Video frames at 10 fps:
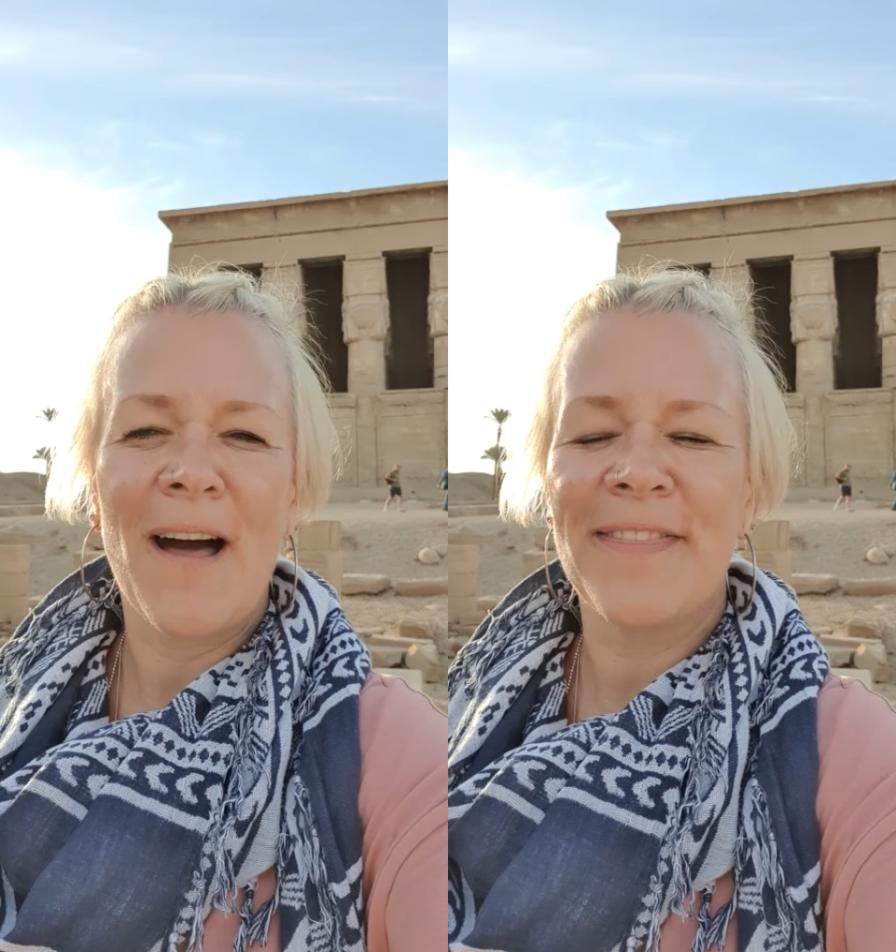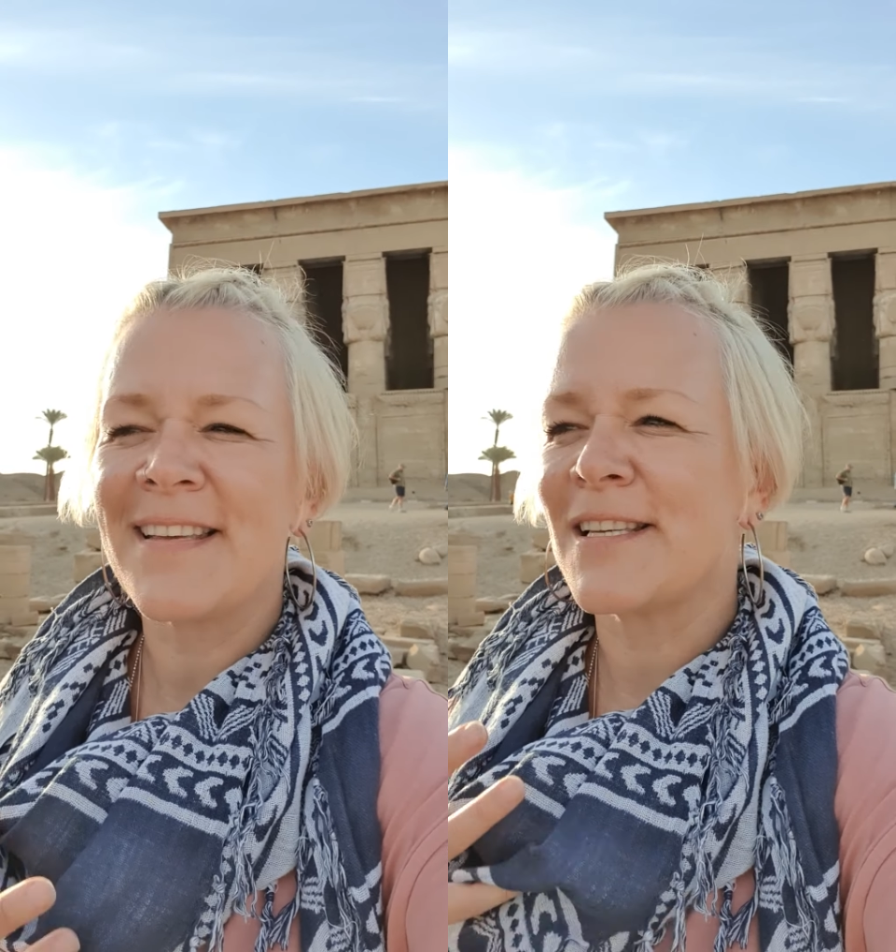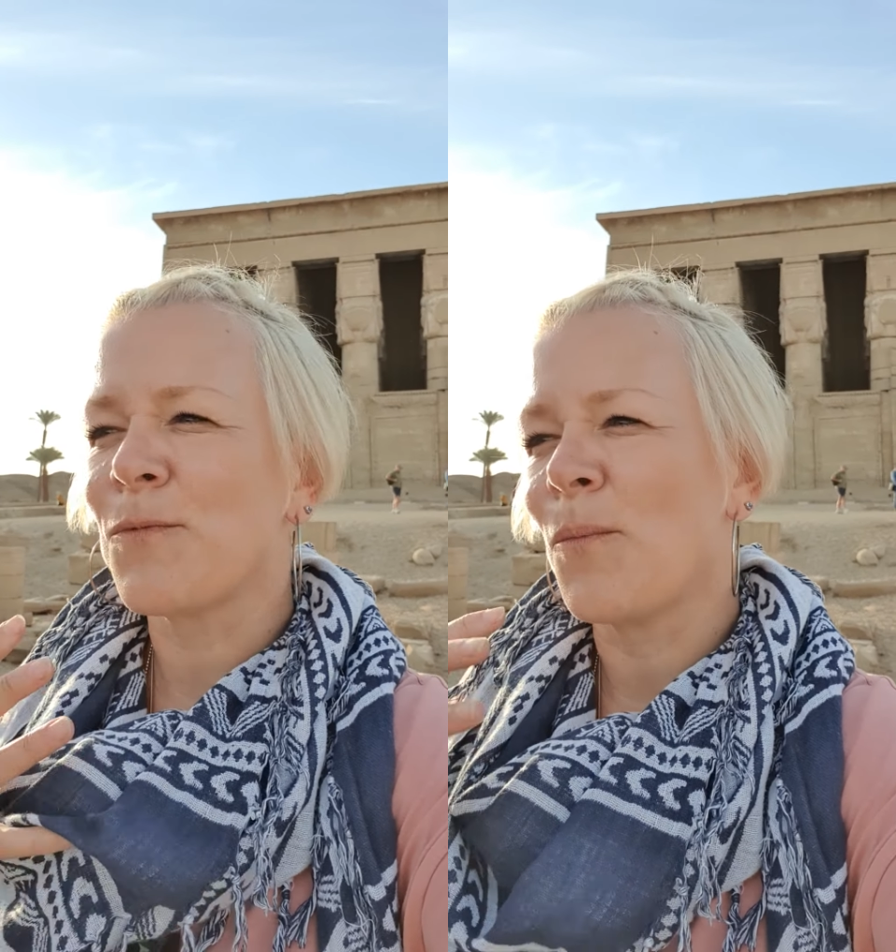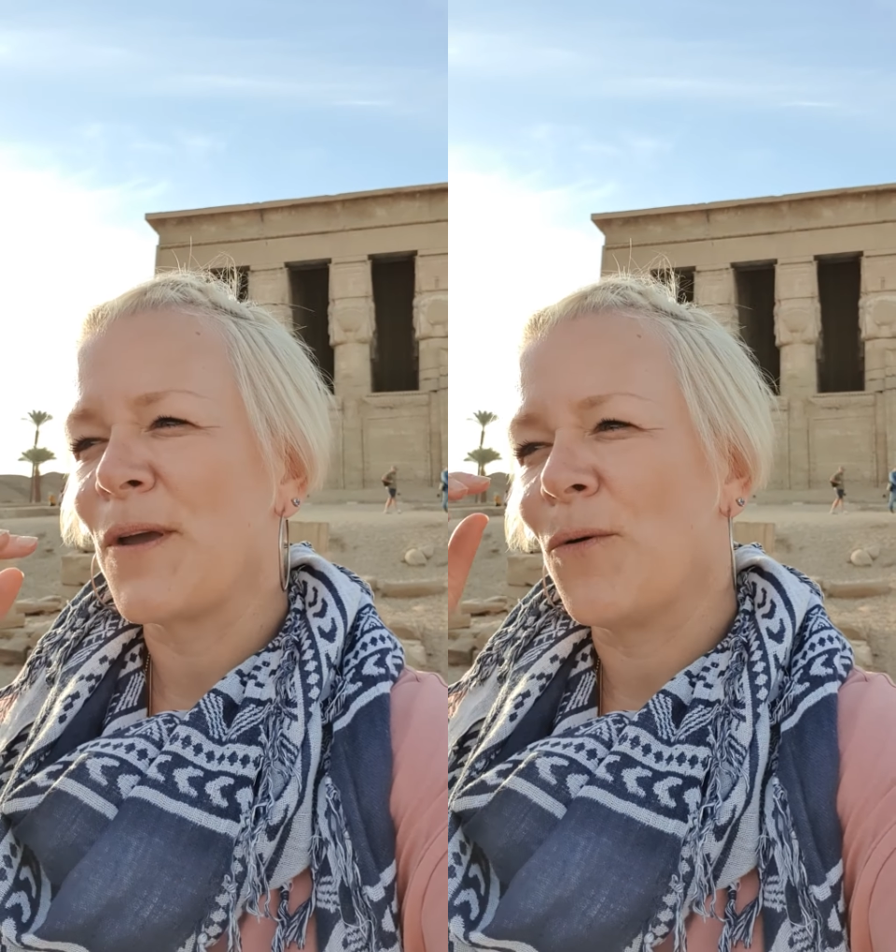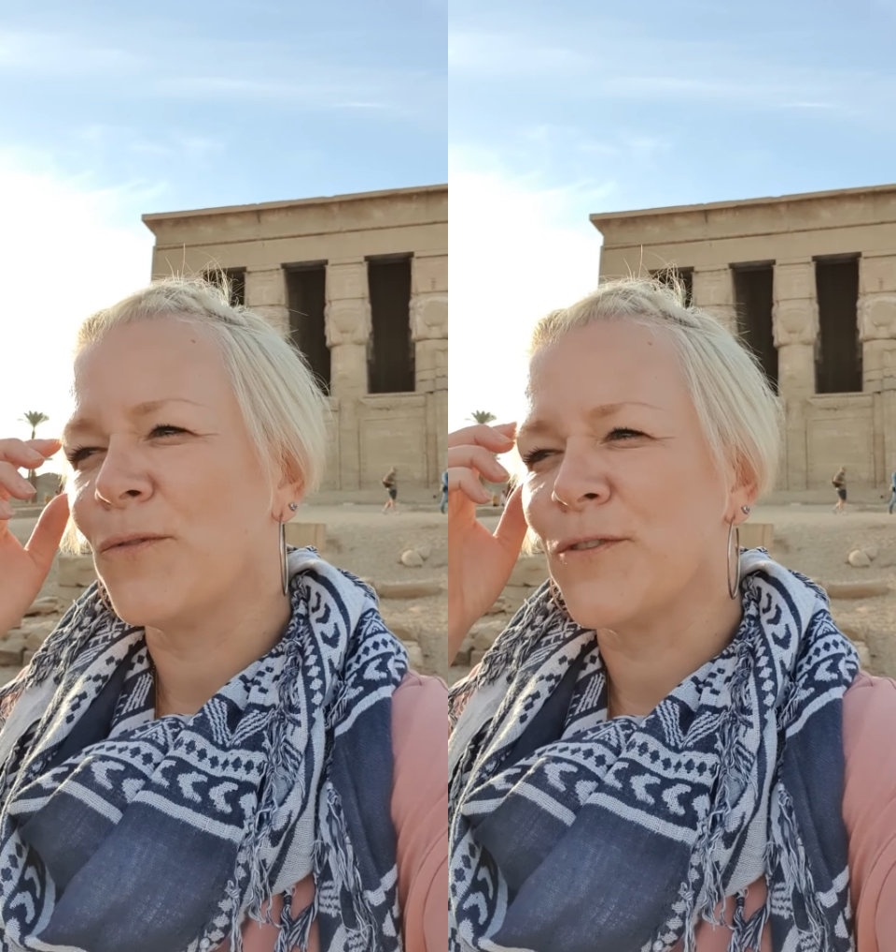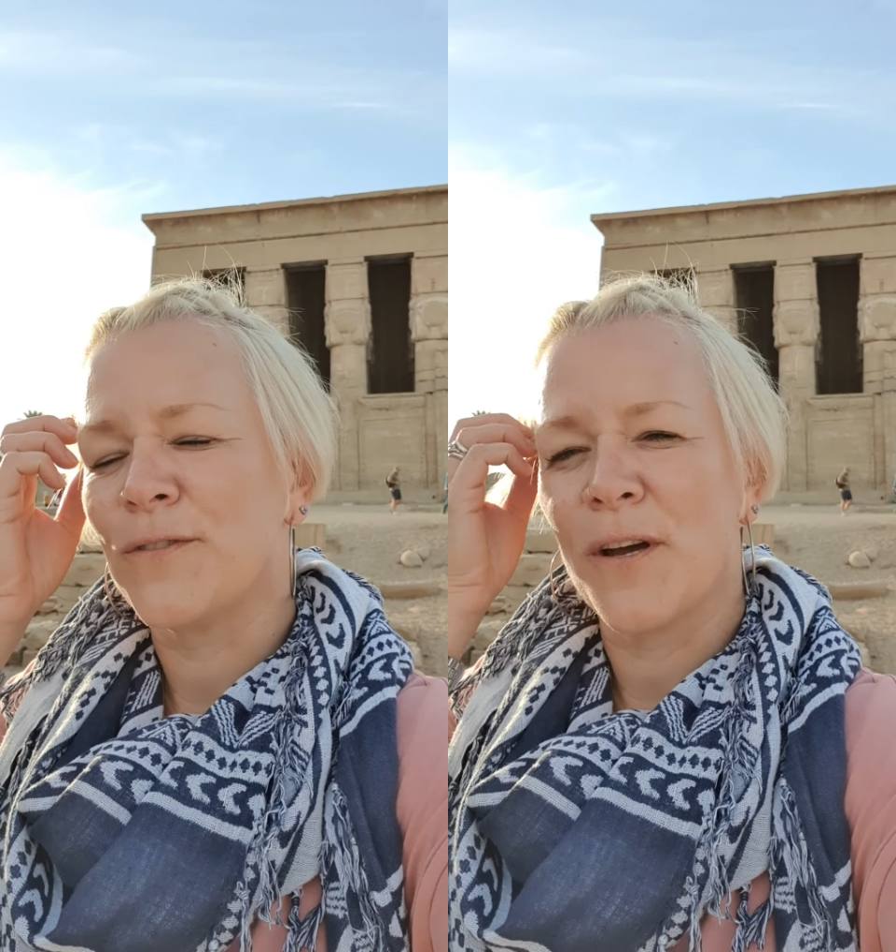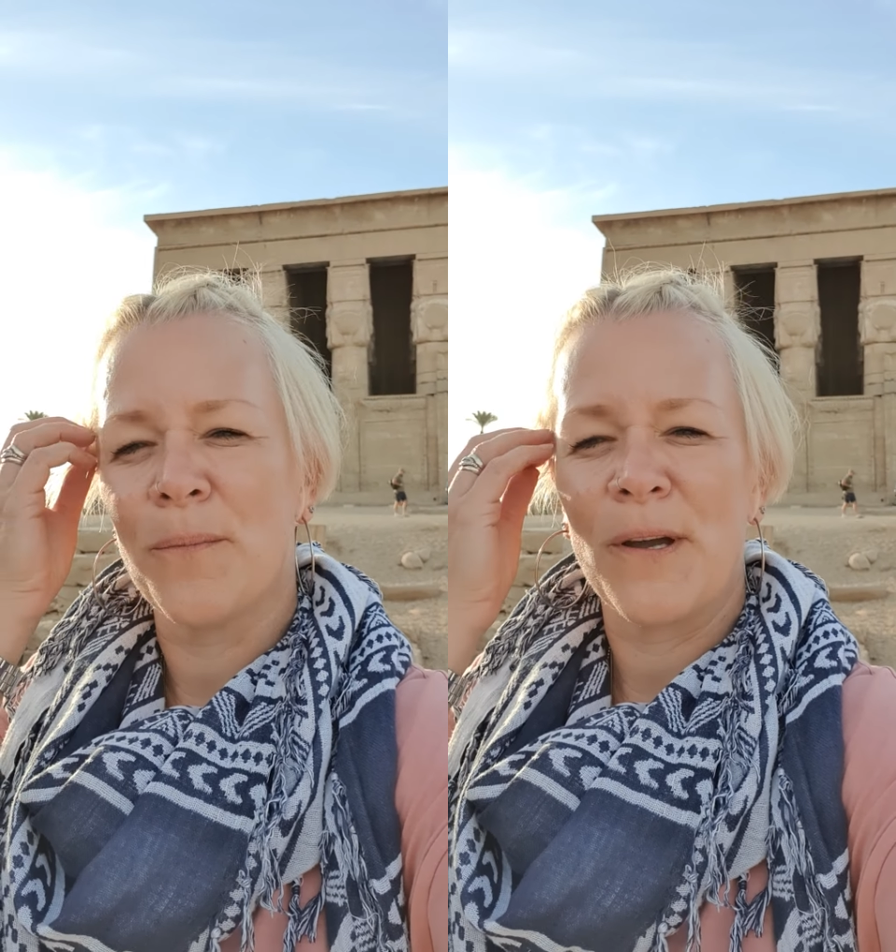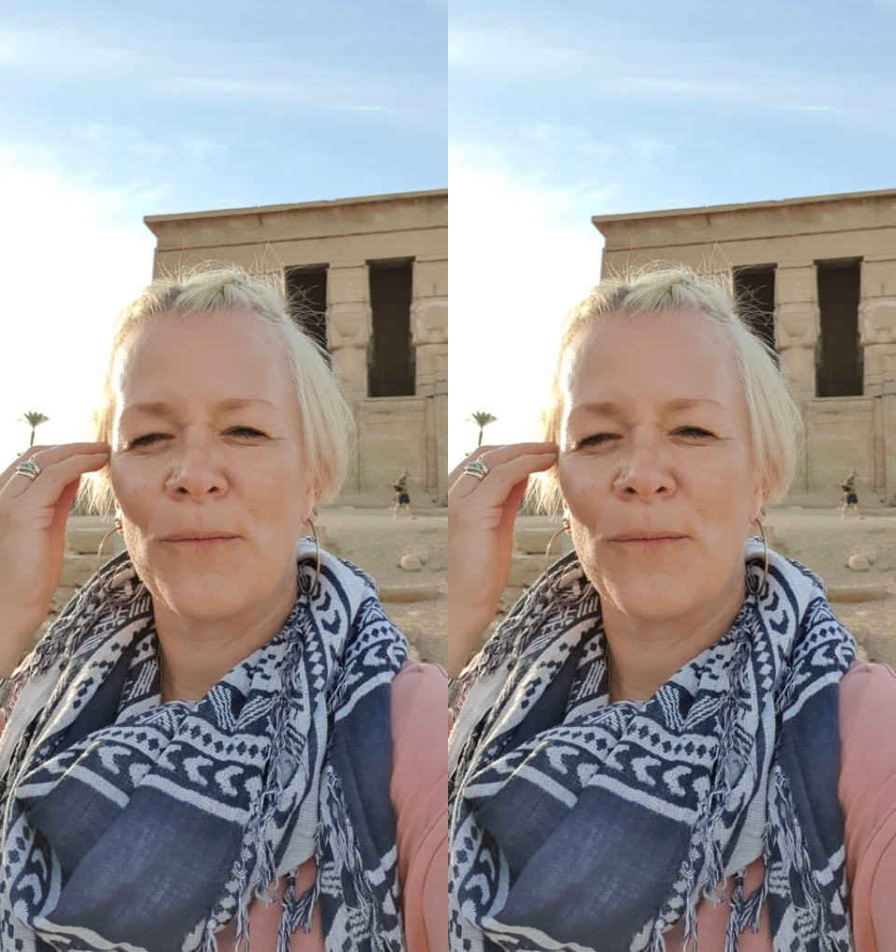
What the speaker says: this is what we all do, don't we?